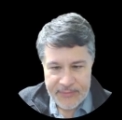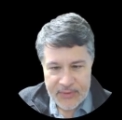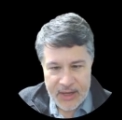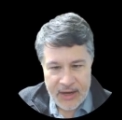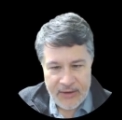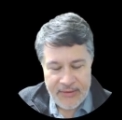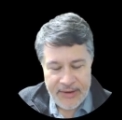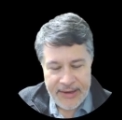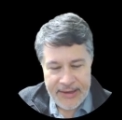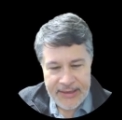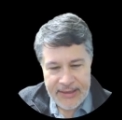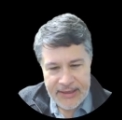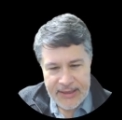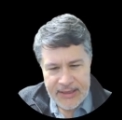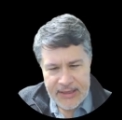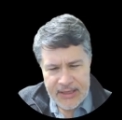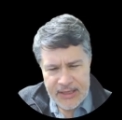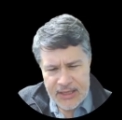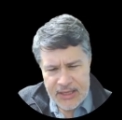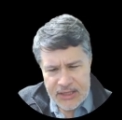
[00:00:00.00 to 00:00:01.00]
All right.
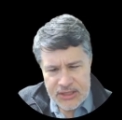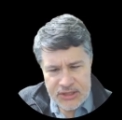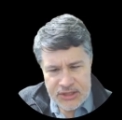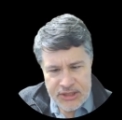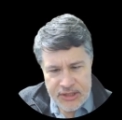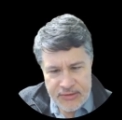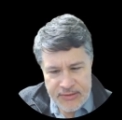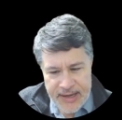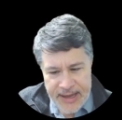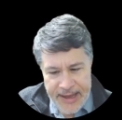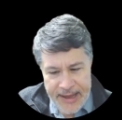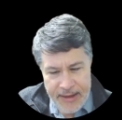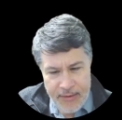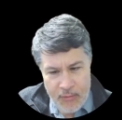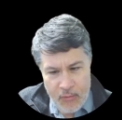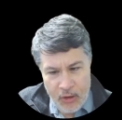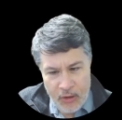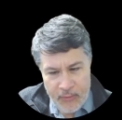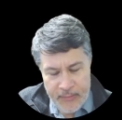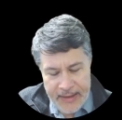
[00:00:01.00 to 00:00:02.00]
So now
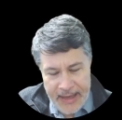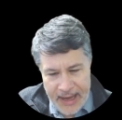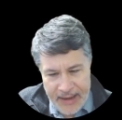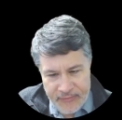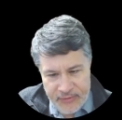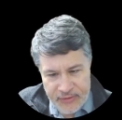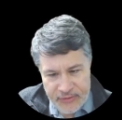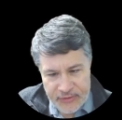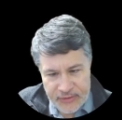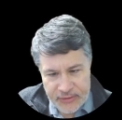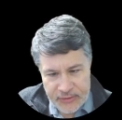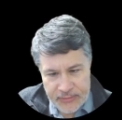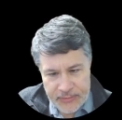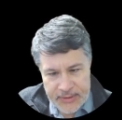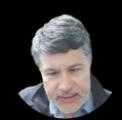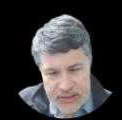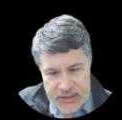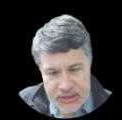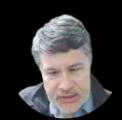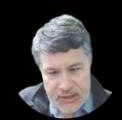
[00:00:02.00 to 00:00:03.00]
all we have to do
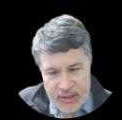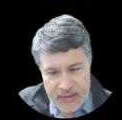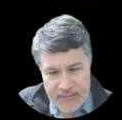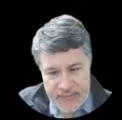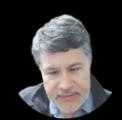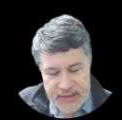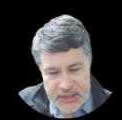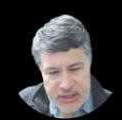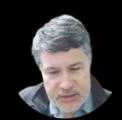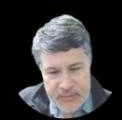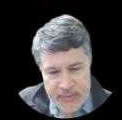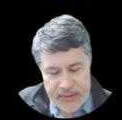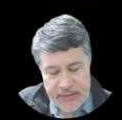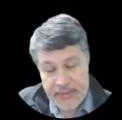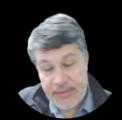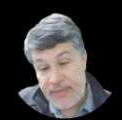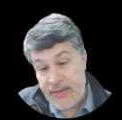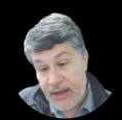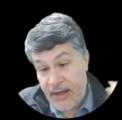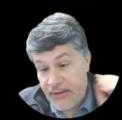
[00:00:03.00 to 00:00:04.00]
is solve this
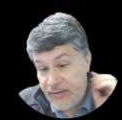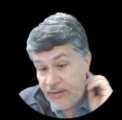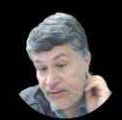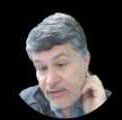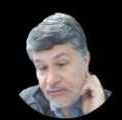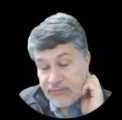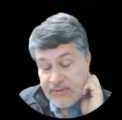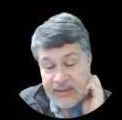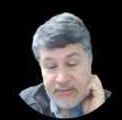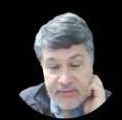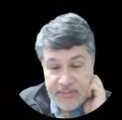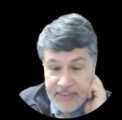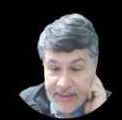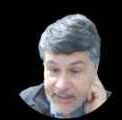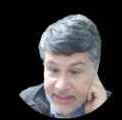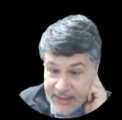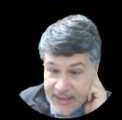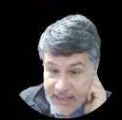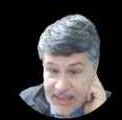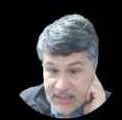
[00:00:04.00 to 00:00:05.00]
with the 3
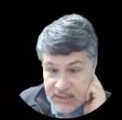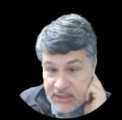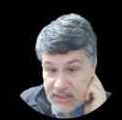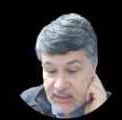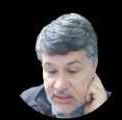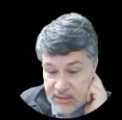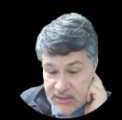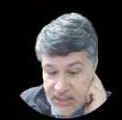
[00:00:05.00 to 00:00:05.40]
remaining guesses.